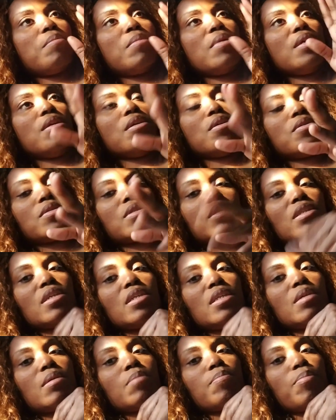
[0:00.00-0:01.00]
Bills
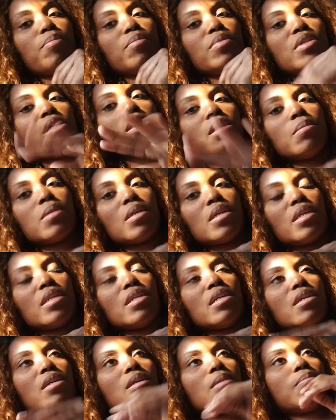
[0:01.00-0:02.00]
study doubling
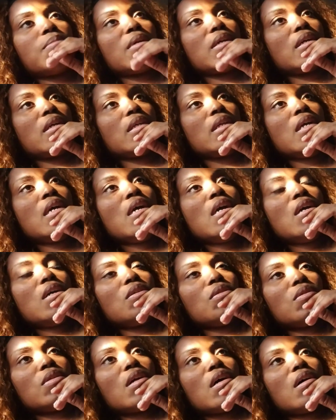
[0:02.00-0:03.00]
up, and
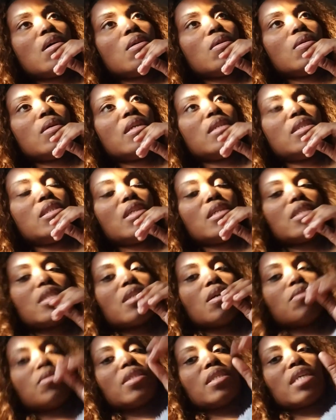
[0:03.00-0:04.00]
you know, it's just
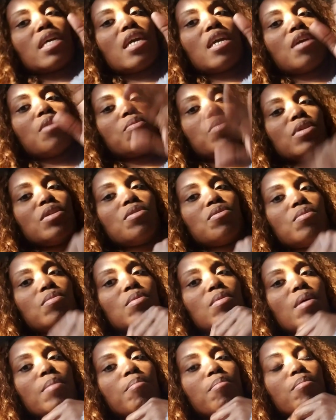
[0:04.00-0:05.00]
so sad when you
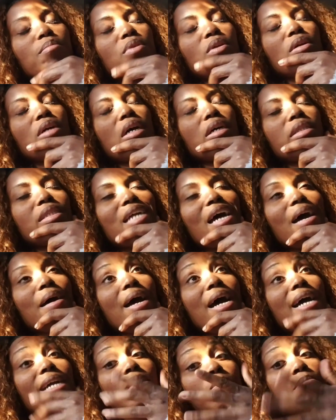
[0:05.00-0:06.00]
not hardly